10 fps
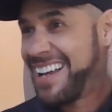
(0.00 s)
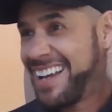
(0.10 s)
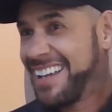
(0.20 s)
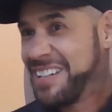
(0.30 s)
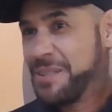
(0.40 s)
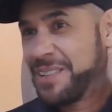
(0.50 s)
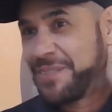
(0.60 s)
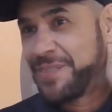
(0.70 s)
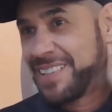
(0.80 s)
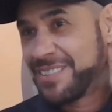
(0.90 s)
I know what
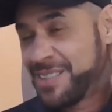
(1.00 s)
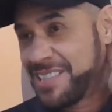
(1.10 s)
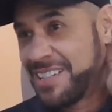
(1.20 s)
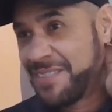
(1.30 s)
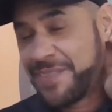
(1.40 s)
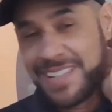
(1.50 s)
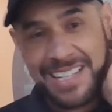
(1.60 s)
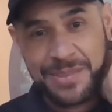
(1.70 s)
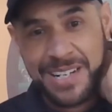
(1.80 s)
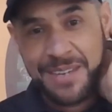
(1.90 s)
it's gonna feel
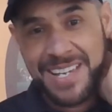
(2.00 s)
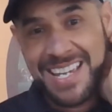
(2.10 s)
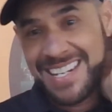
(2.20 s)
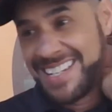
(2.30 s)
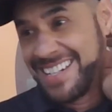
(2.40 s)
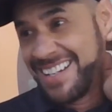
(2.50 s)
like when I'm 80.